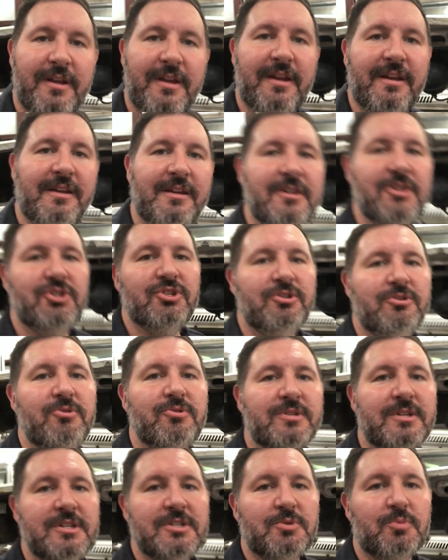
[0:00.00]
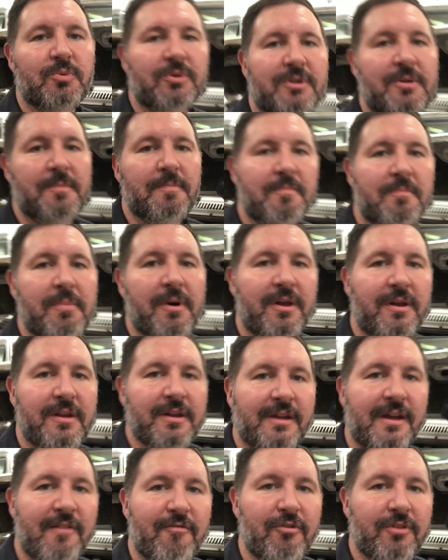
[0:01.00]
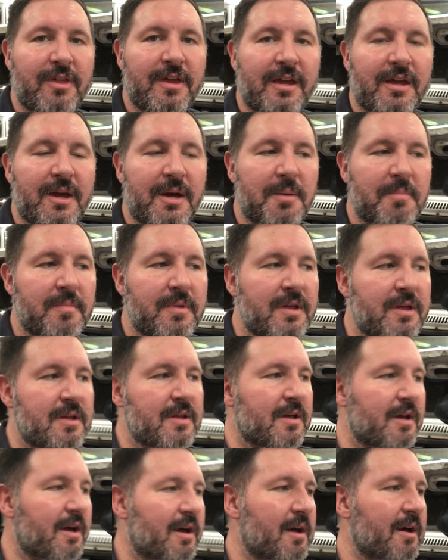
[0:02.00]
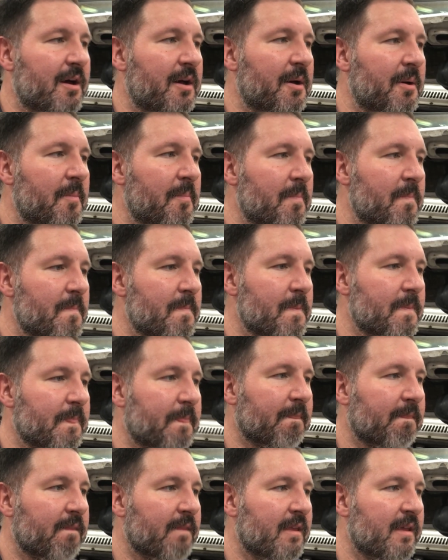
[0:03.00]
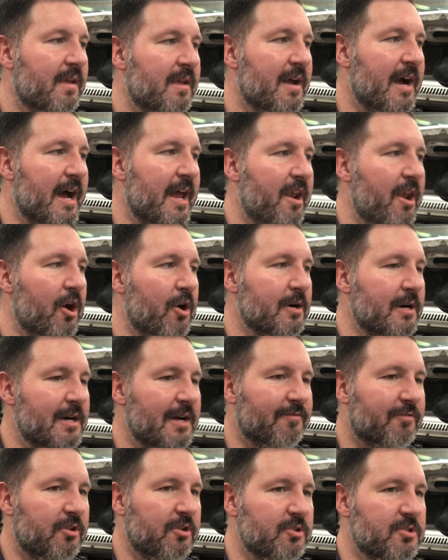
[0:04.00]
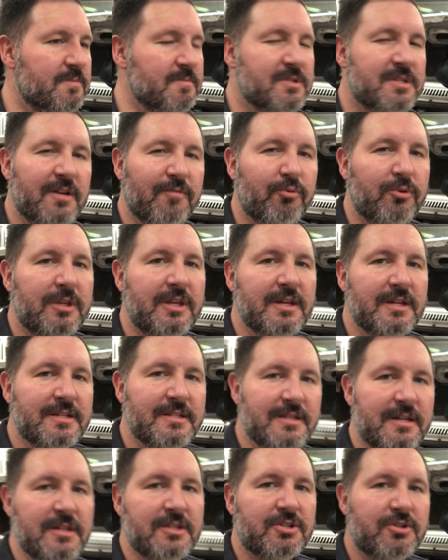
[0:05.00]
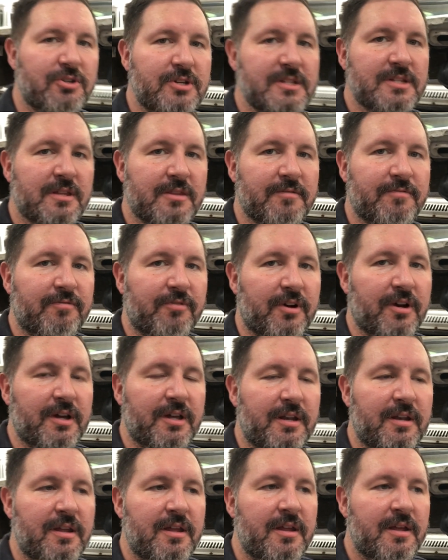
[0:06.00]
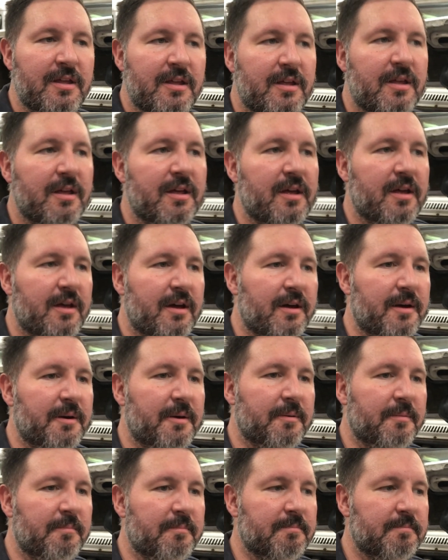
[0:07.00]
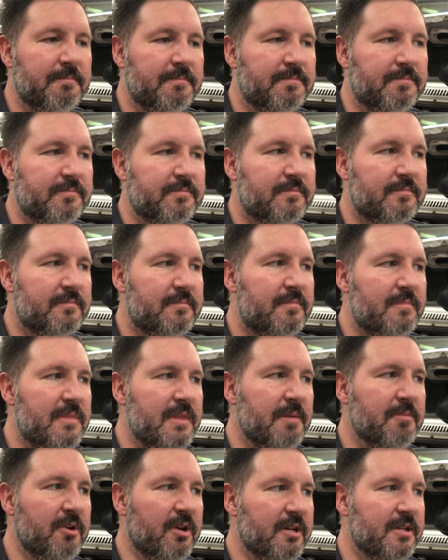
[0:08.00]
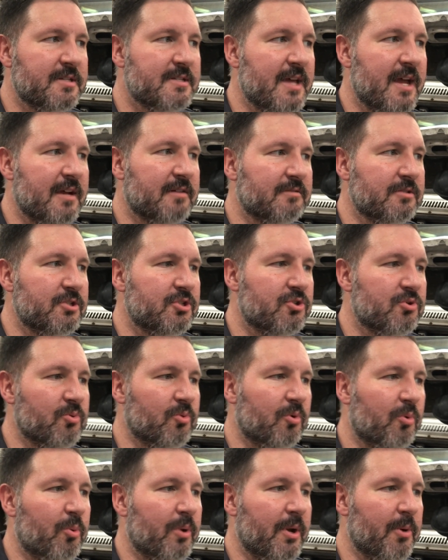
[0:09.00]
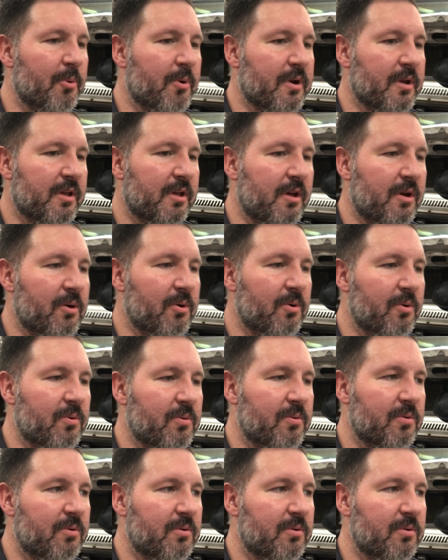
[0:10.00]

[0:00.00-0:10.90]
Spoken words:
any issues as we're buttoning everything up. I know I'll have to do some stuff with the accessories on the front. I'm not exactly sure what I want to go,